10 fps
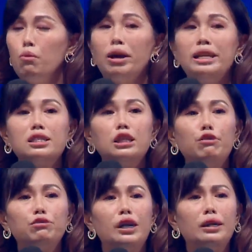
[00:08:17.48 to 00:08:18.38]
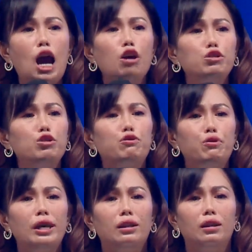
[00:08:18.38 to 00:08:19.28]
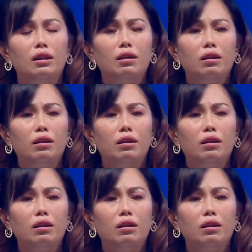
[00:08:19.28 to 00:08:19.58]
When it's lifted, how do you feel?